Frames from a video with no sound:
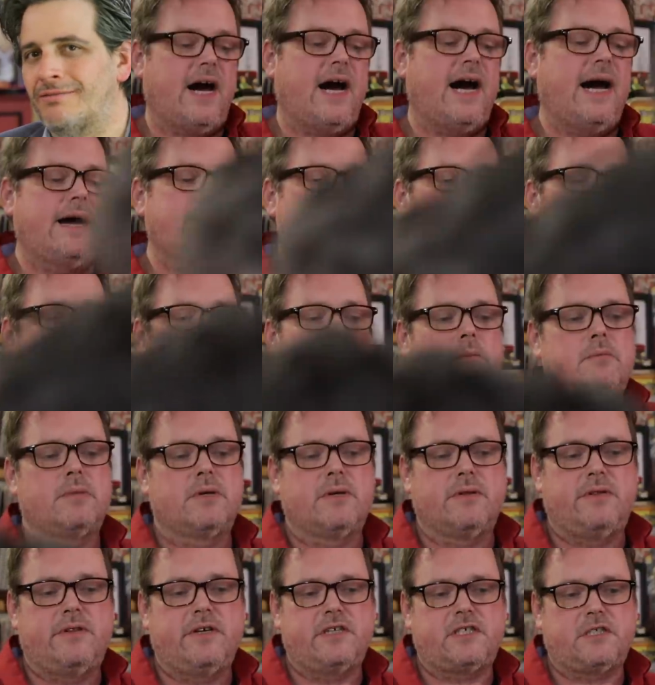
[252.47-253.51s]
I
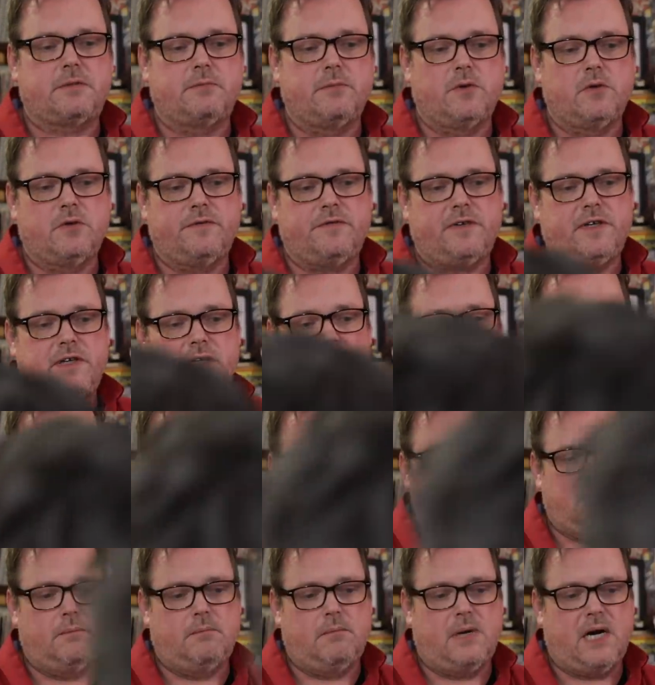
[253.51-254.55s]
remember this movie
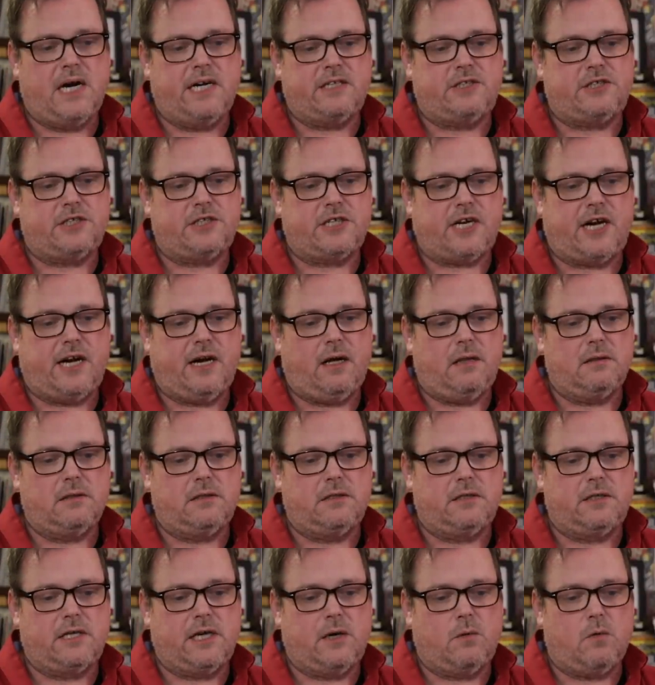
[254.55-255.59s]
from my
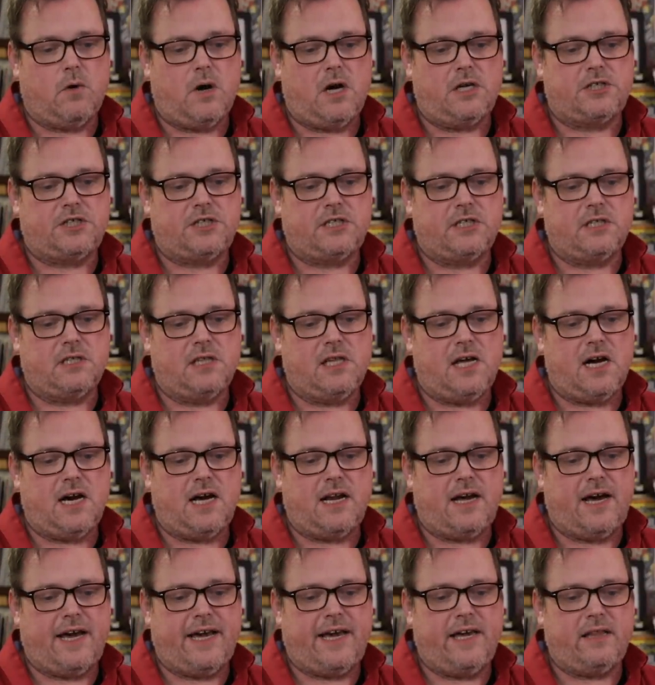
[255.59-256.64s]
childhood. I watched it a
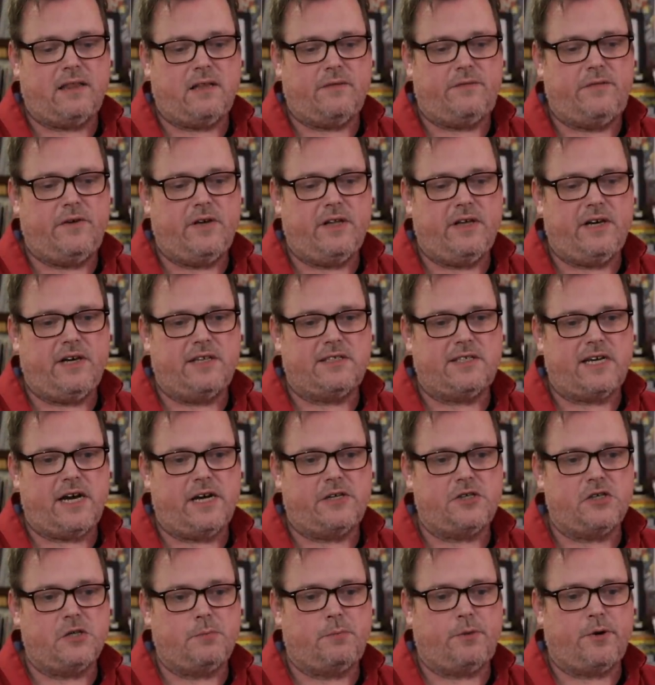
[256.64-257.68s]
lot. I get the feeling it's
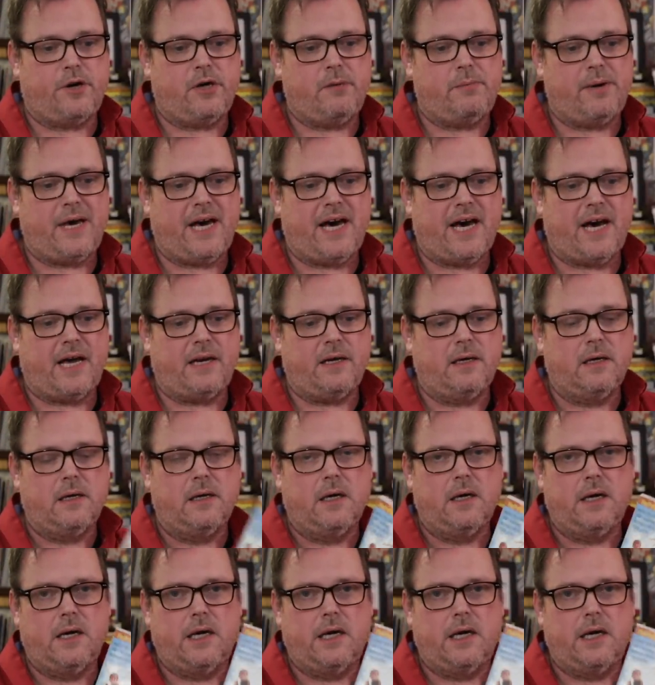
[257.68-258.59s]
actually pretty bad.